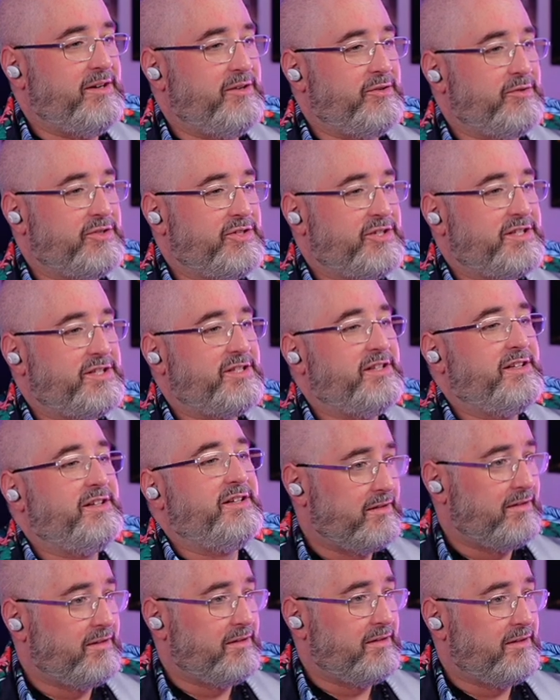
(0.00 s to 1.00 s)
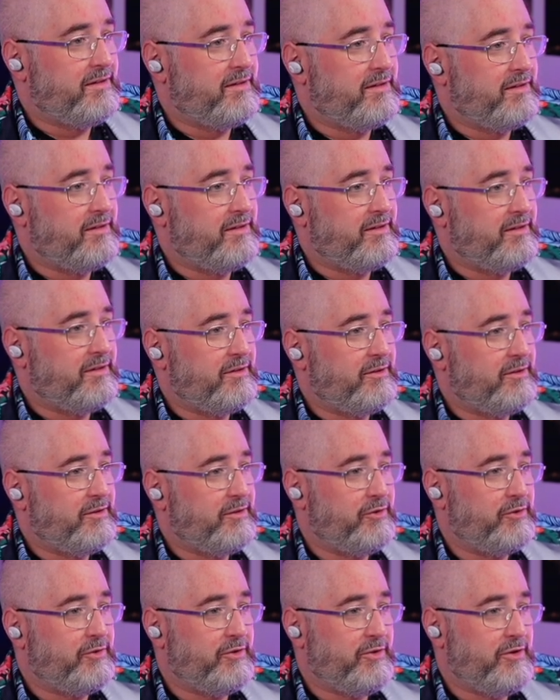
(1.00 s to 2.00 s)
else.
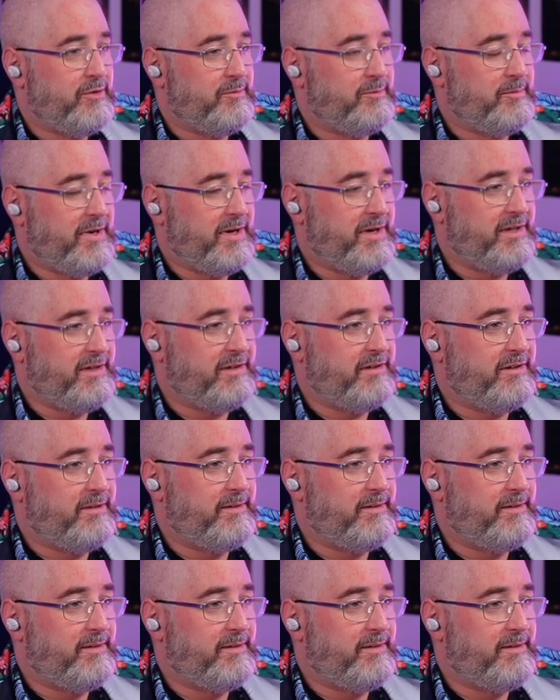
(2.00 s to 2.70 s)
Go on, mate.